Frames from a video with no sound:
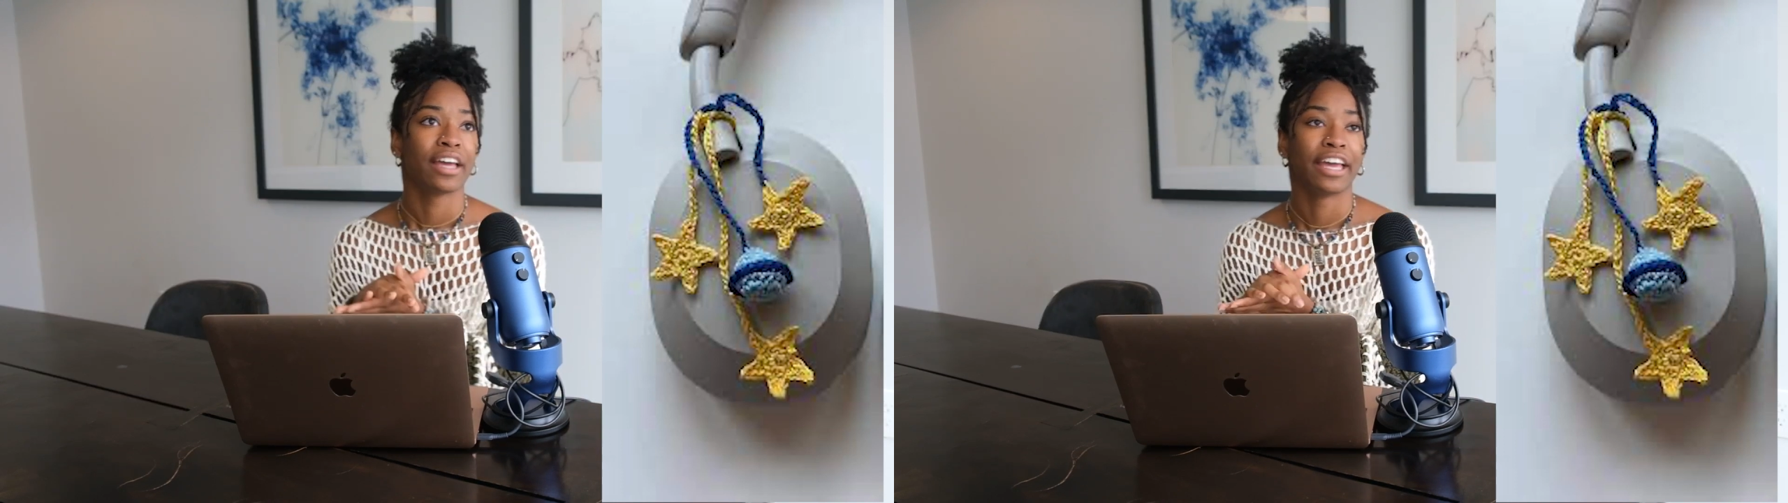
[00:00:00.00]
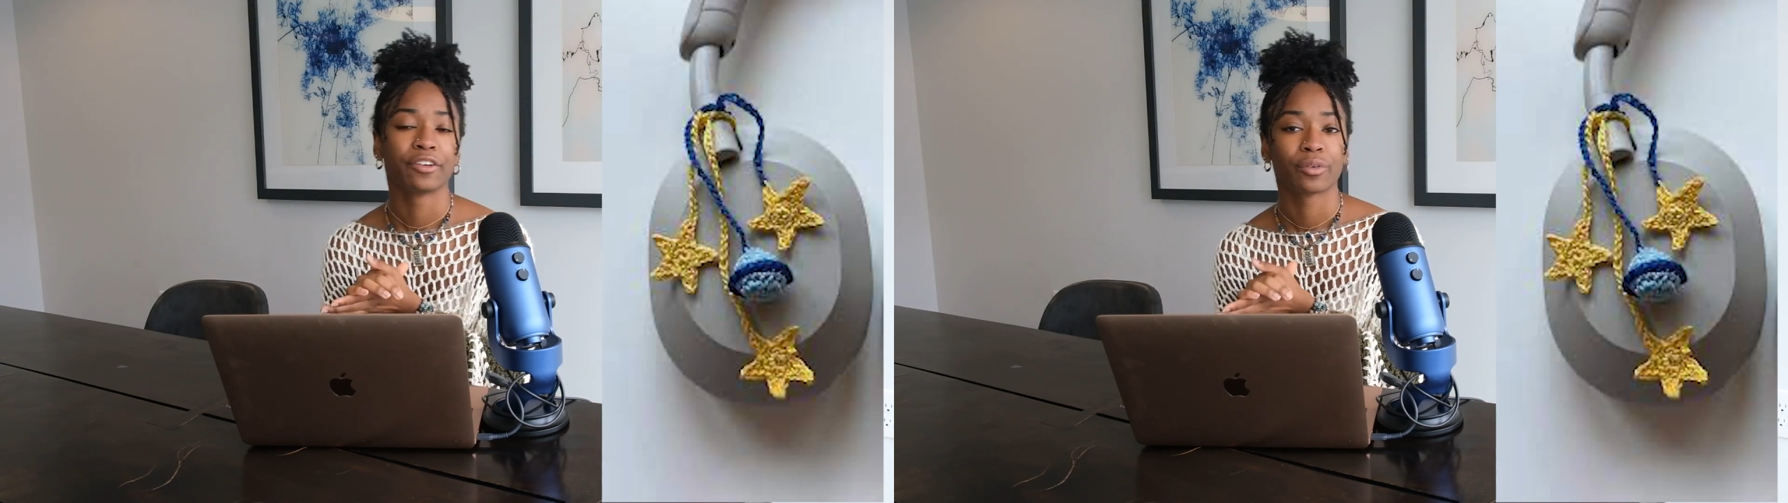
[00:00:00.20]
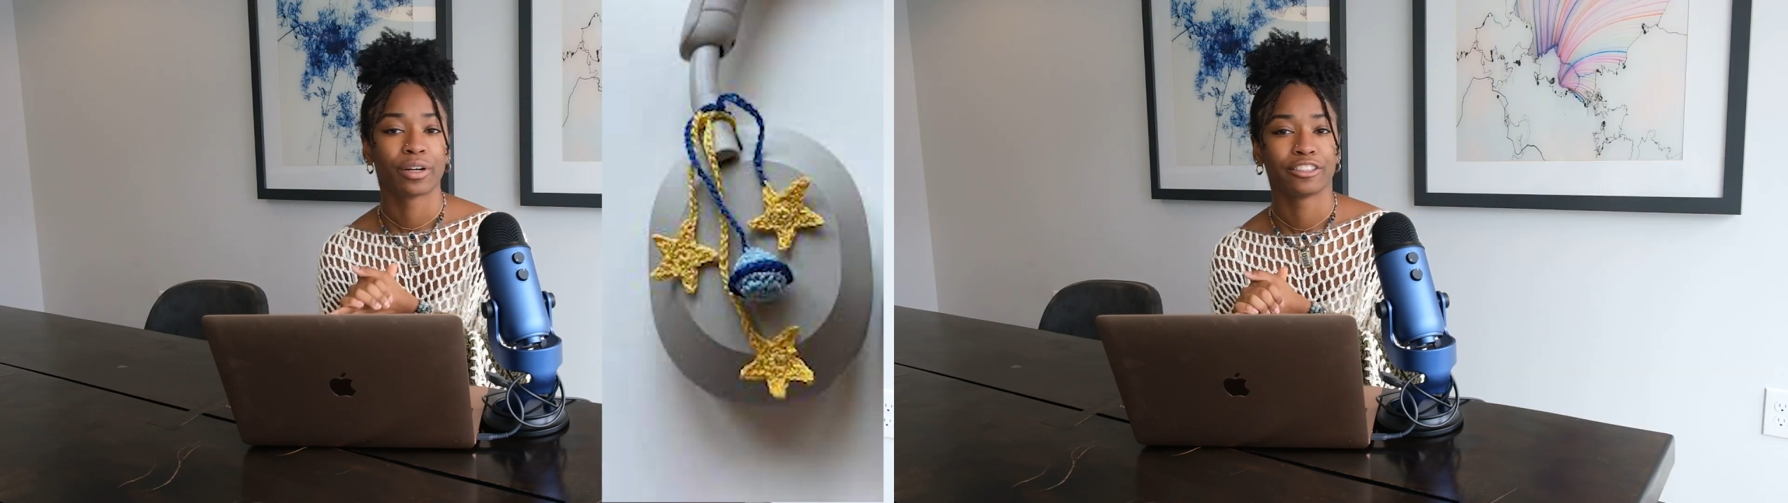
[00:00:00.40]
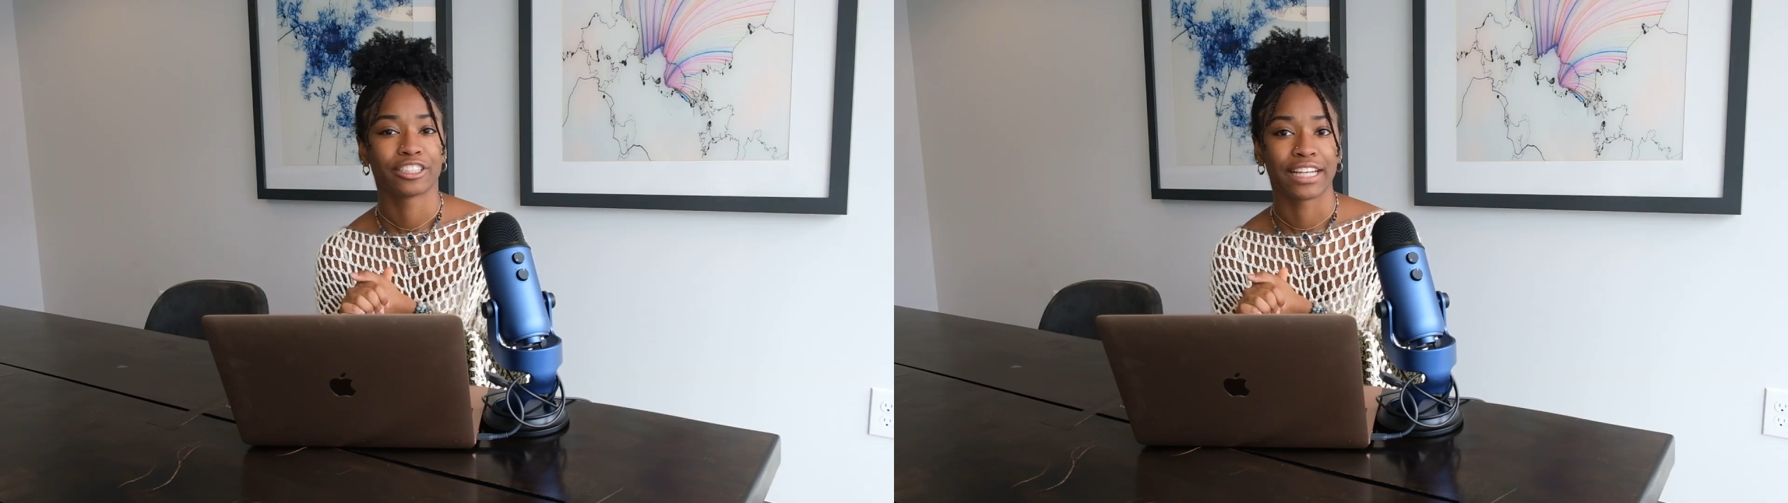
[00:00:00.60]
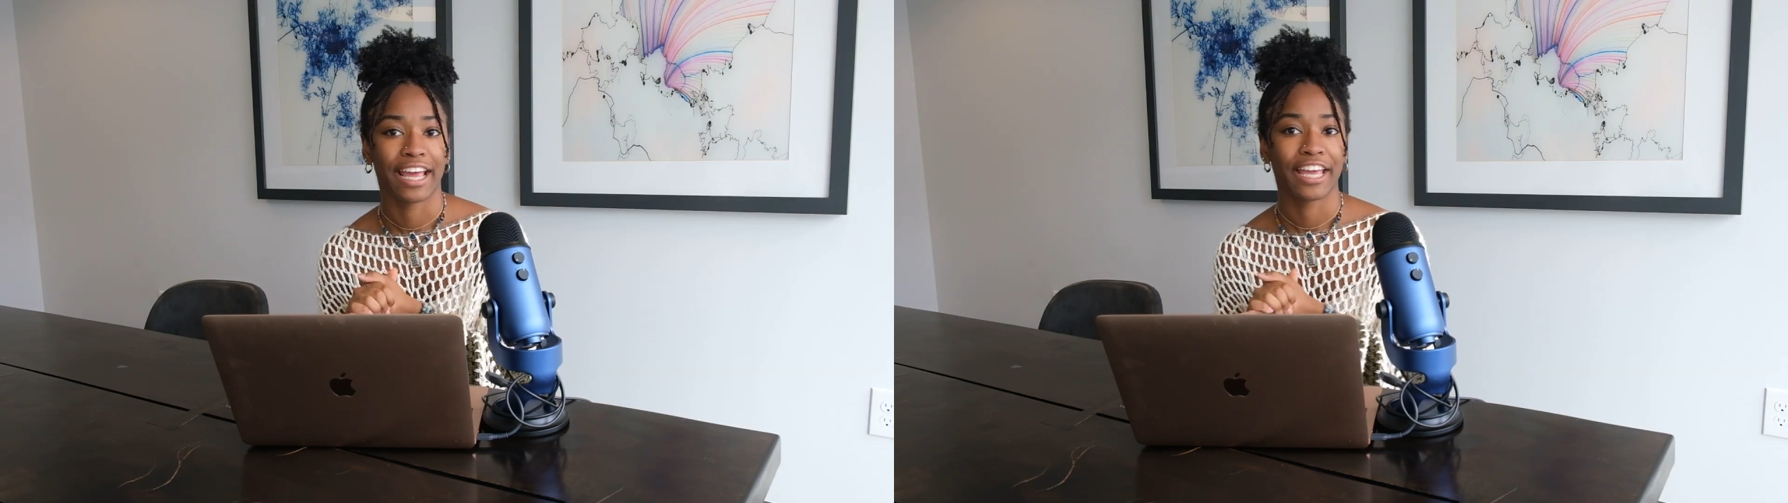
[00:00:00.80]
in
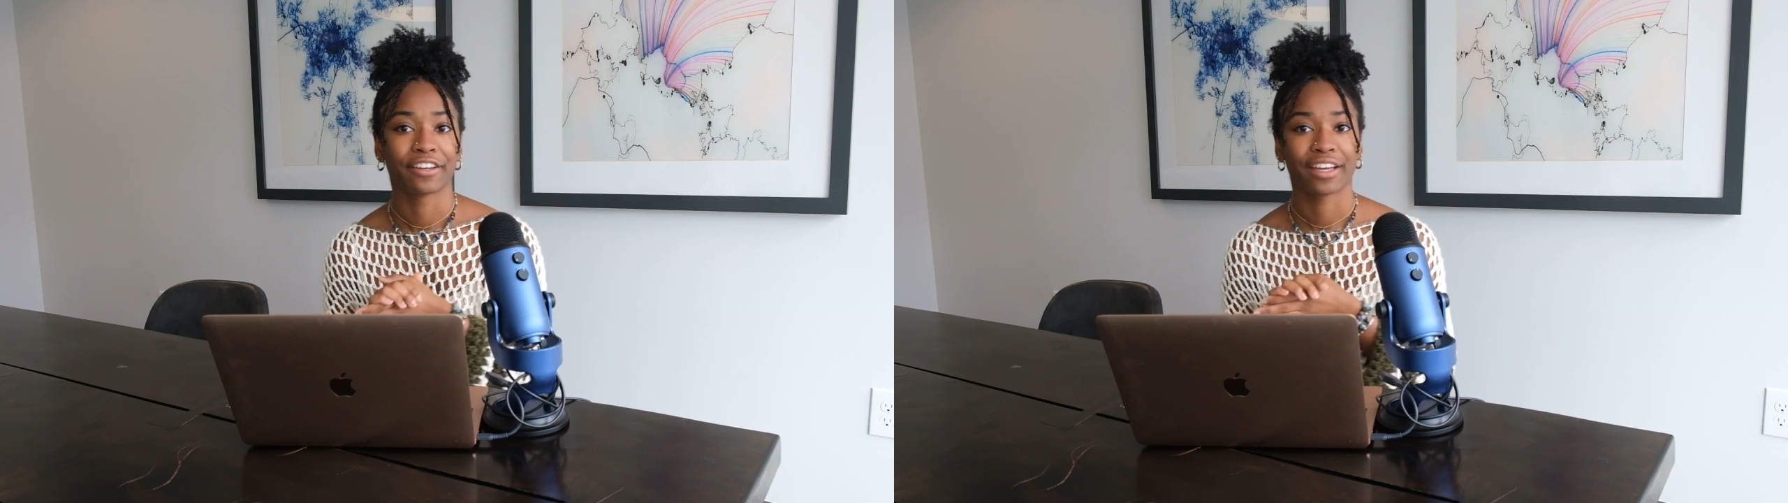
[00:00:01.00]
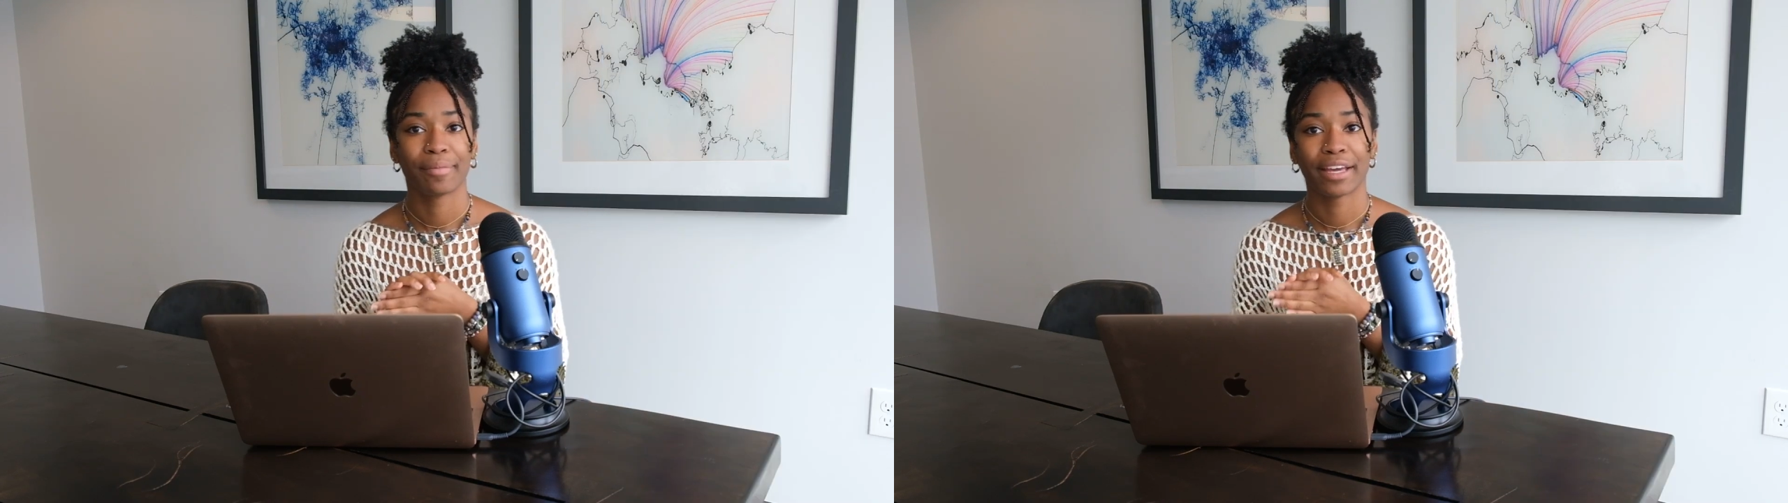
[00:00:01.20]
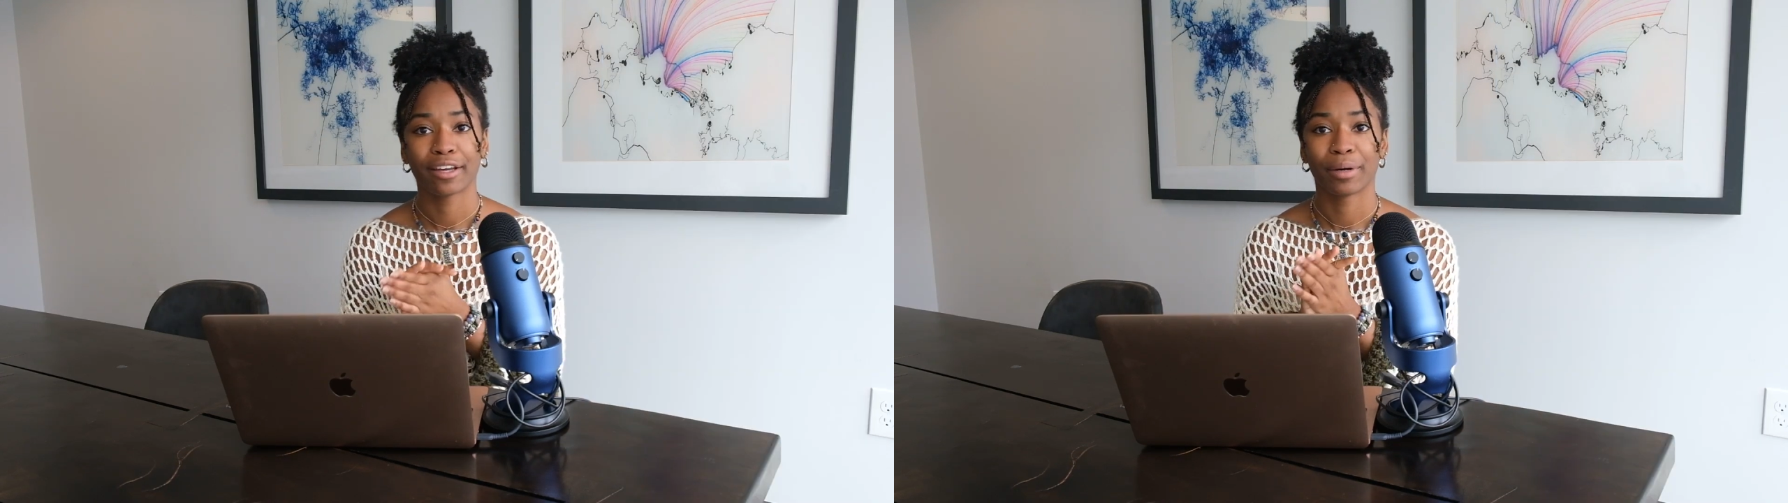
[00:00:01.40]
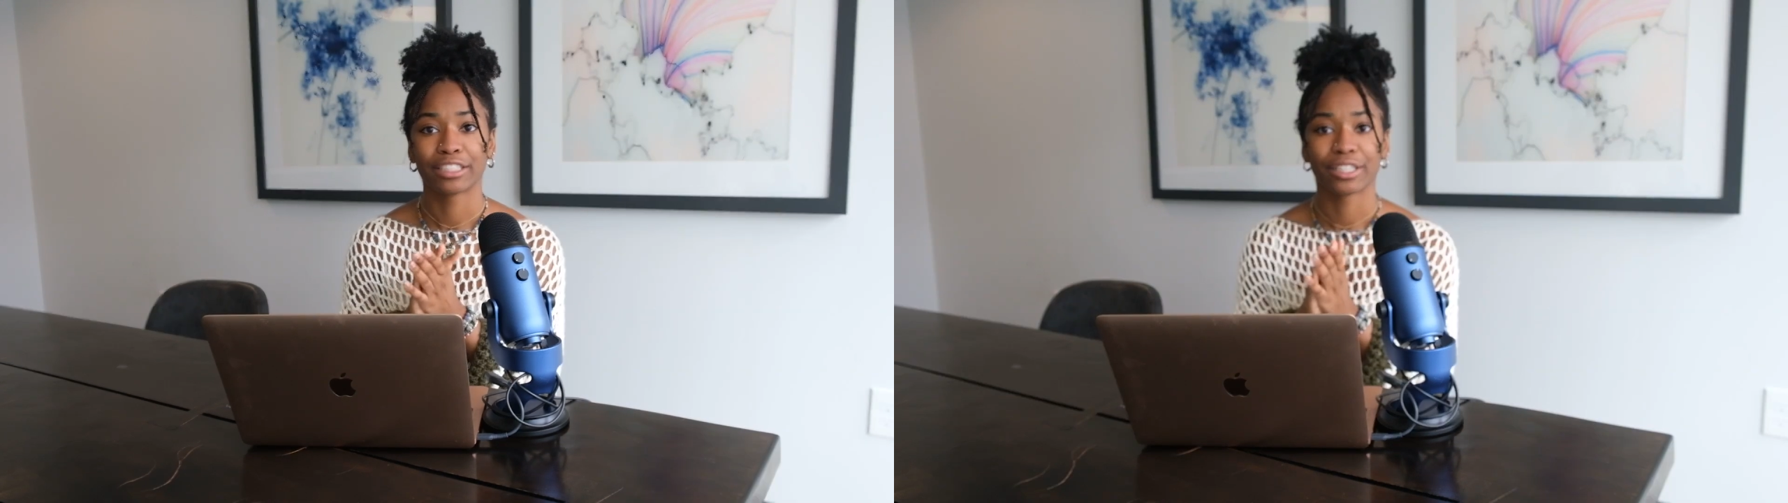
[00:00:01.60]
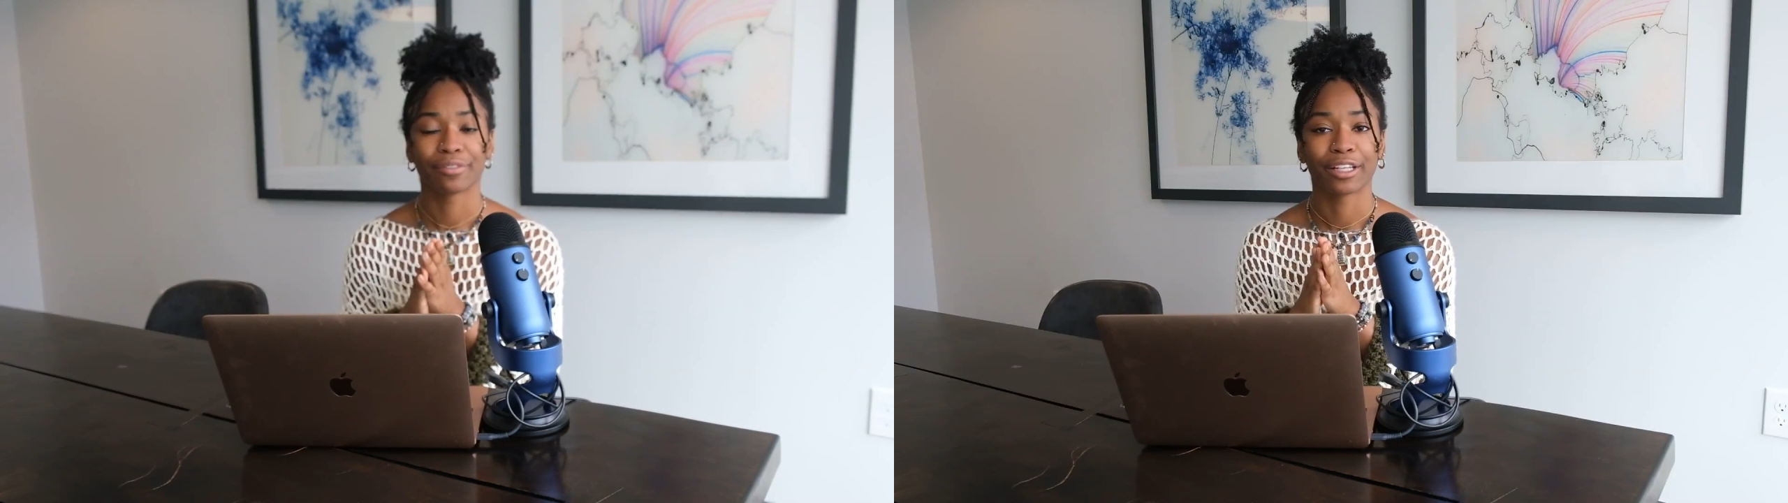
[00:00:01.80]
crochet, you can make a
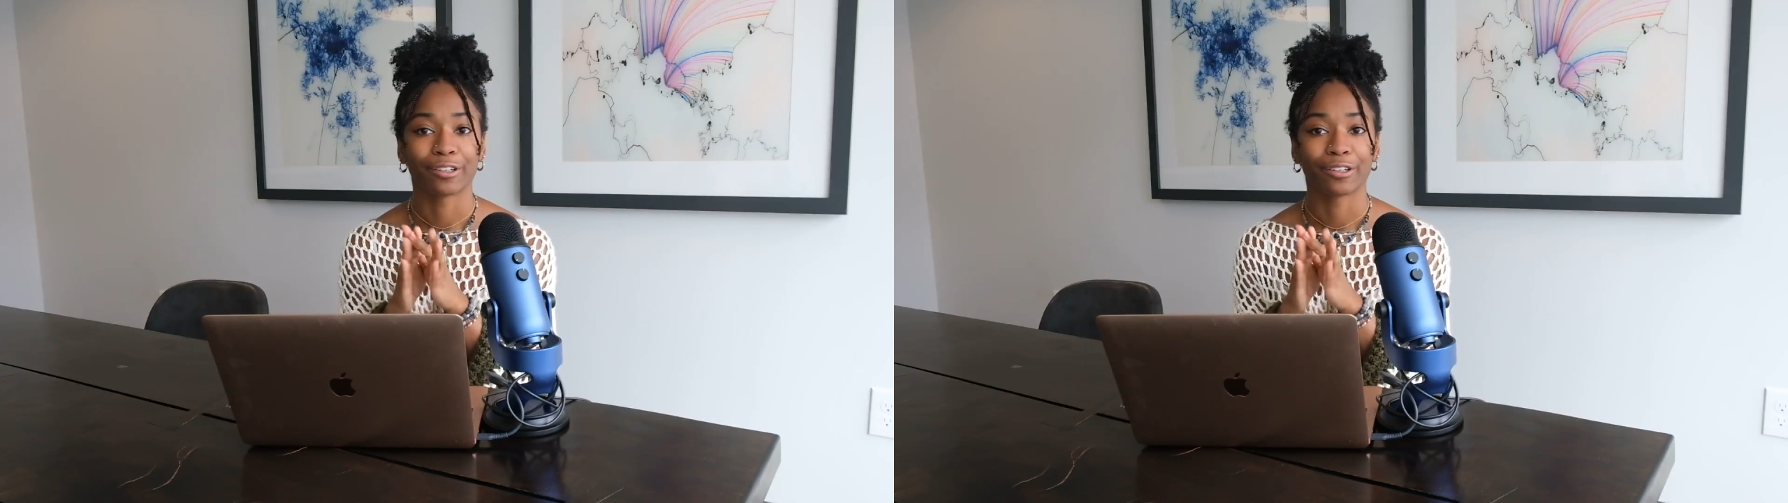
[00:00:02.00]
bunch of